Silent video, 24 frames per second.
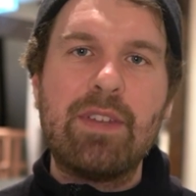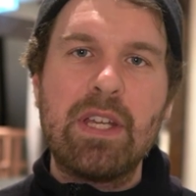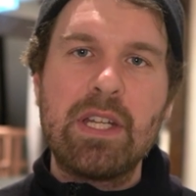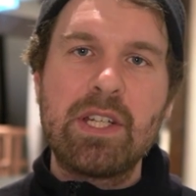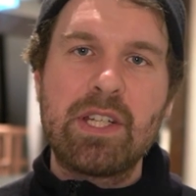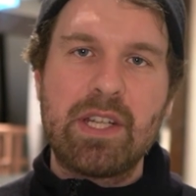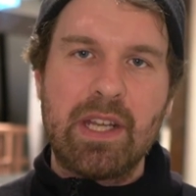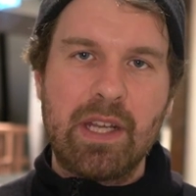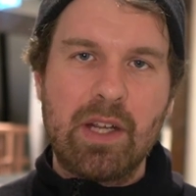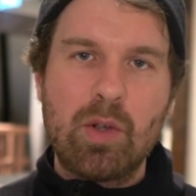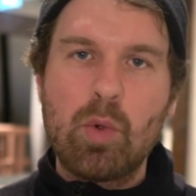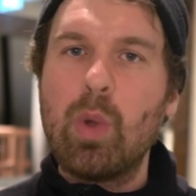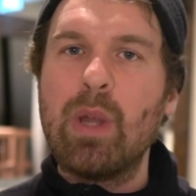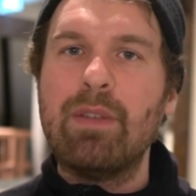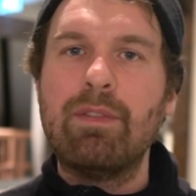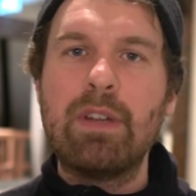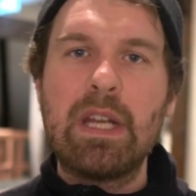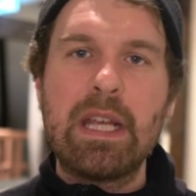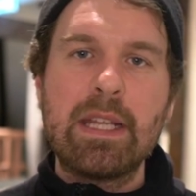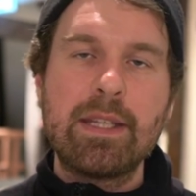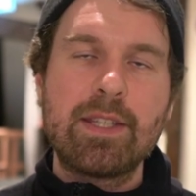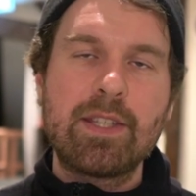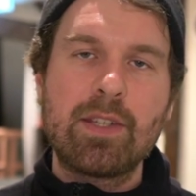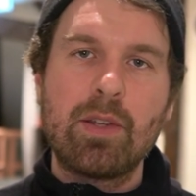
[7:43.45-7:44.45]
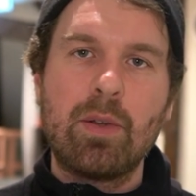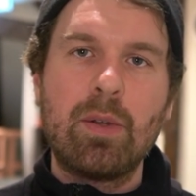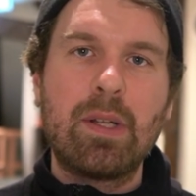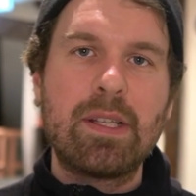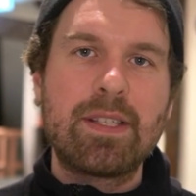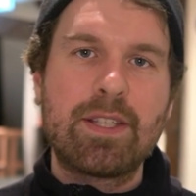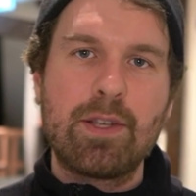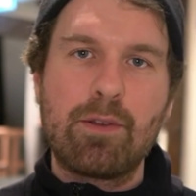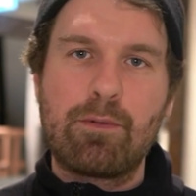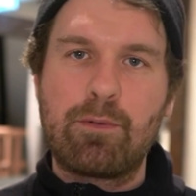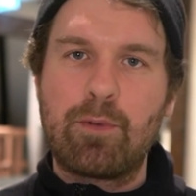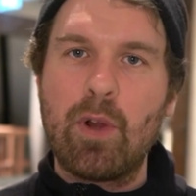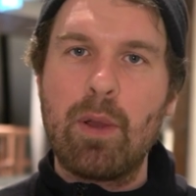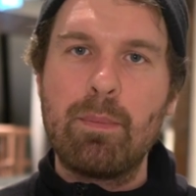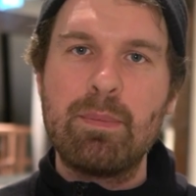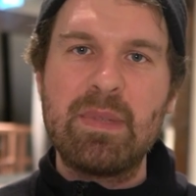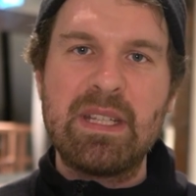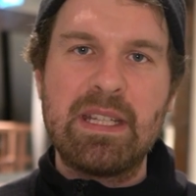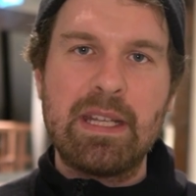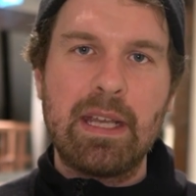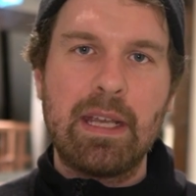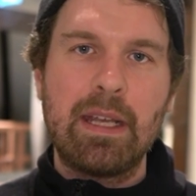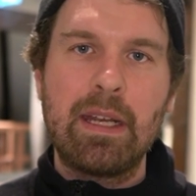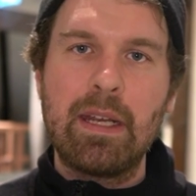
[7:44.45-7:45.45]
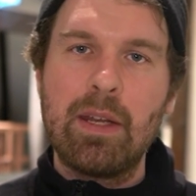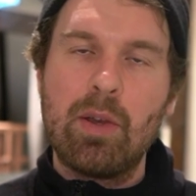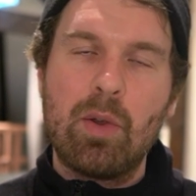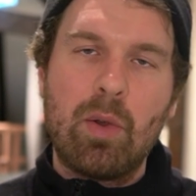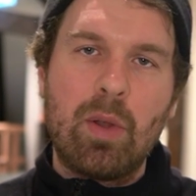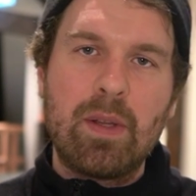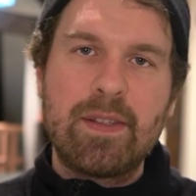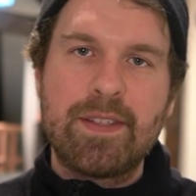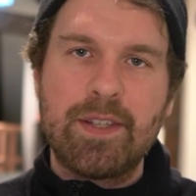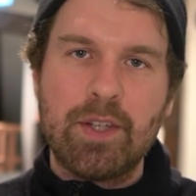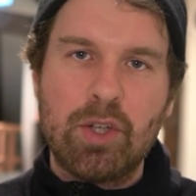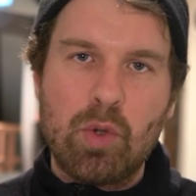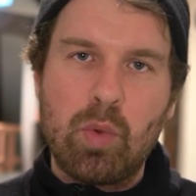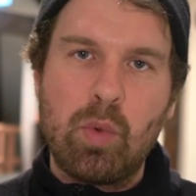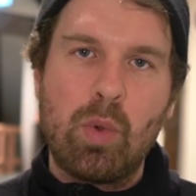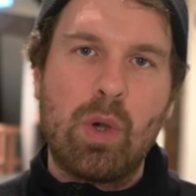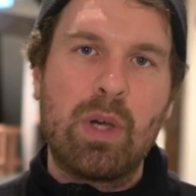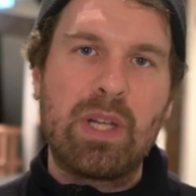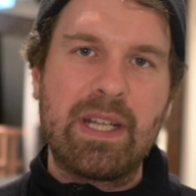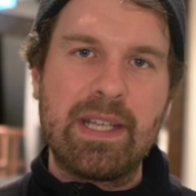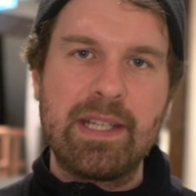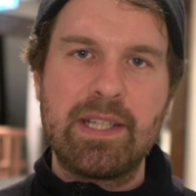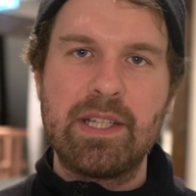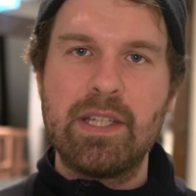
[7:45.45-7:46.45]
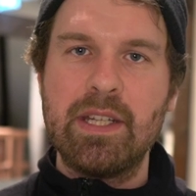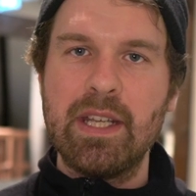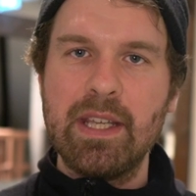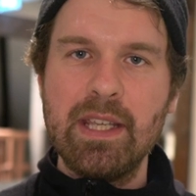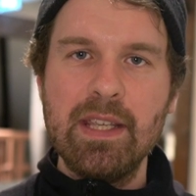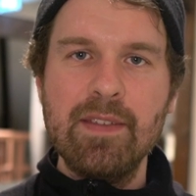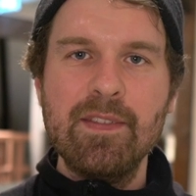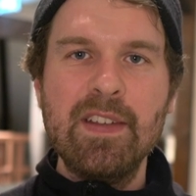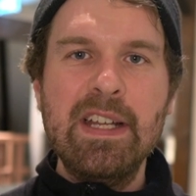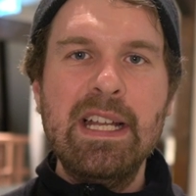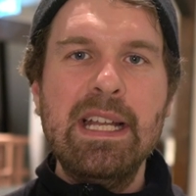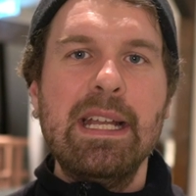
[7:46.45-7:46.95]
inch equivalents also from Dell, also Quad HD,